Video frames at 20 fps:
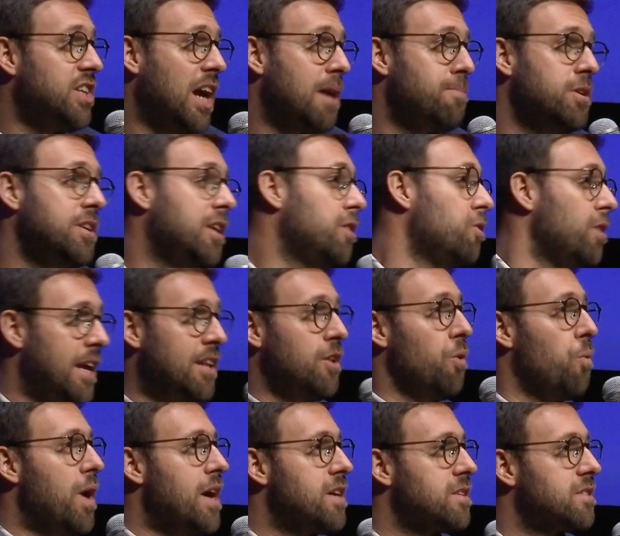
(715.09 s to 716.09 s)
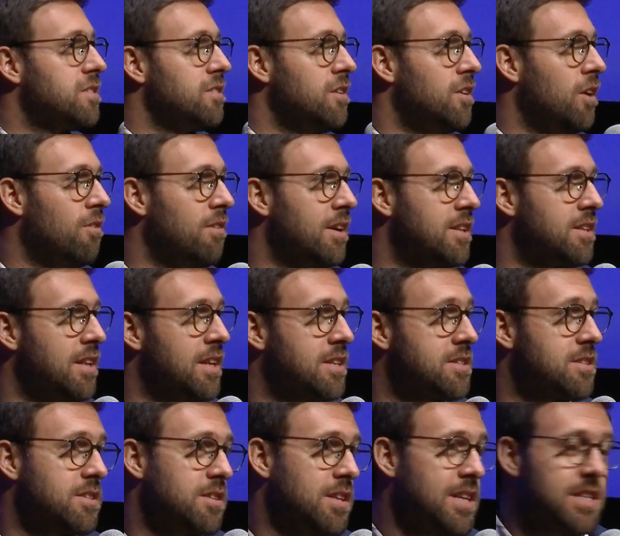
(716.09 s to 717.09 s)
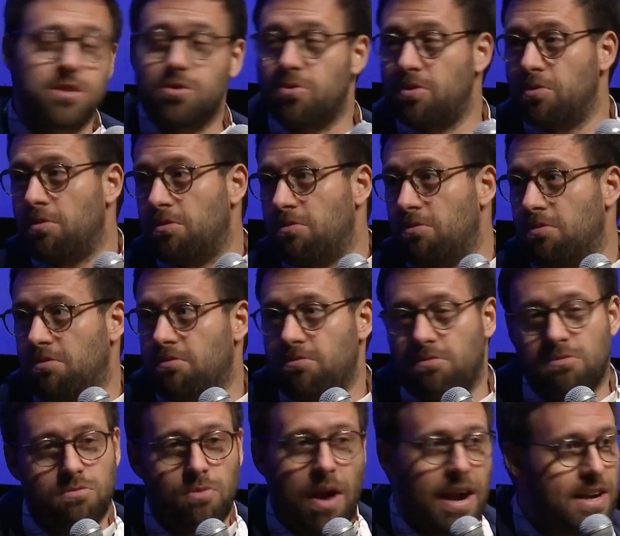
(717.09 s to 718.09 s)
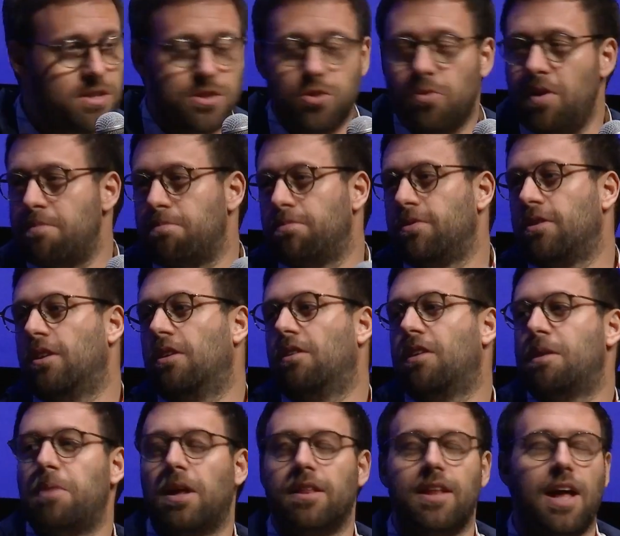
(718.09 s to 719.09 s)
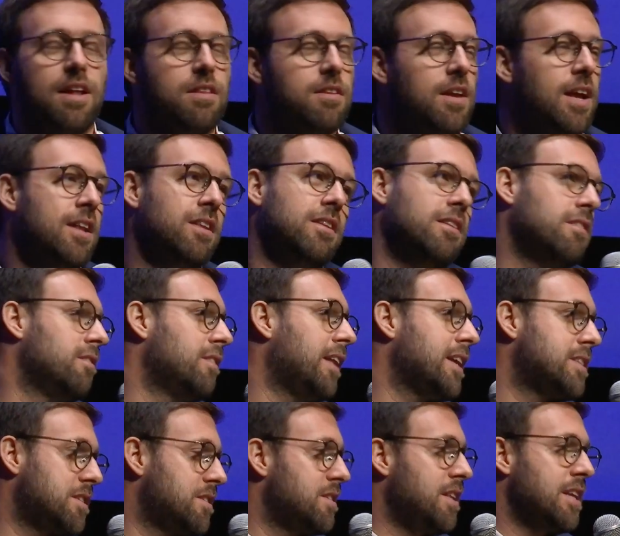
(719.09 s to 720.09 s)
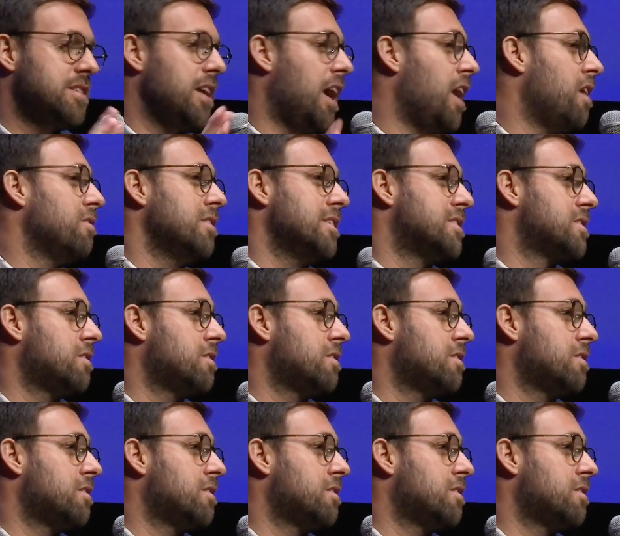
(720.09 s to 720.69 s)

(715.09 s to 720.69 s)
Chaplin in the West, and let's write a script, about that. And that's how it